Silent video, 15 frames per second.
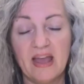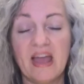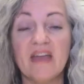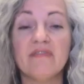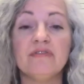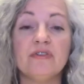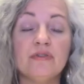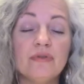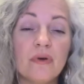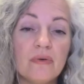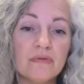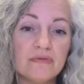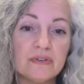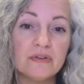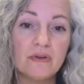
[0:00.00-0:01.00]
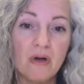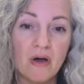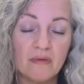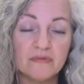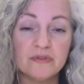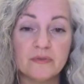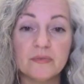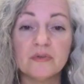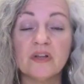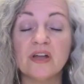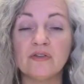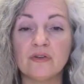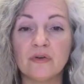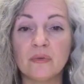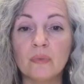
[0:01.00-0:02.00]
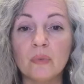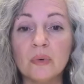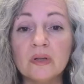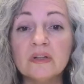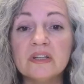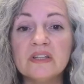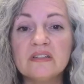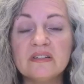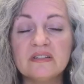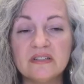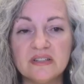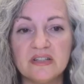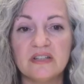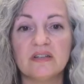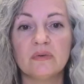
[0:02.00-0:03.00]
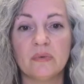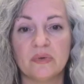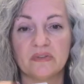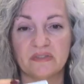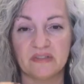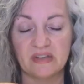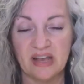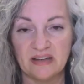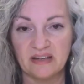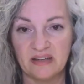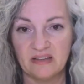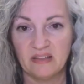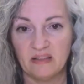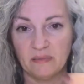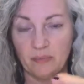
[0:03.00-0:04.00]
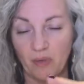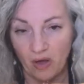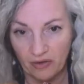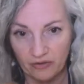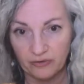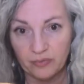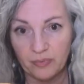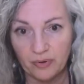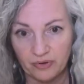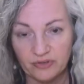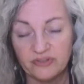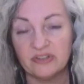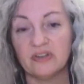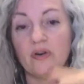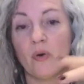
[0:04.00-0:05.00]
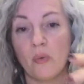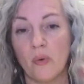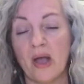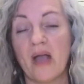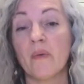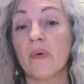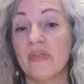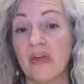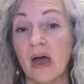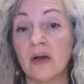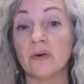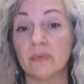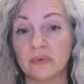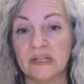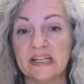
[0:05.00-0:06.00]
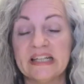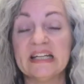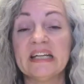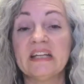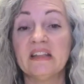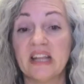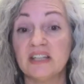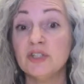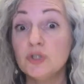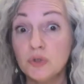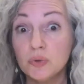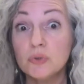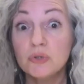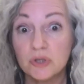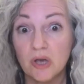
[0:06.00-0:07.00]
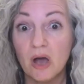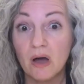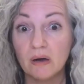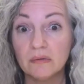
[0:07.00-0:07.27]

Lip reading: if you don't feel comfortable and you're willing to deal with sending the other person away without a reading, then do so.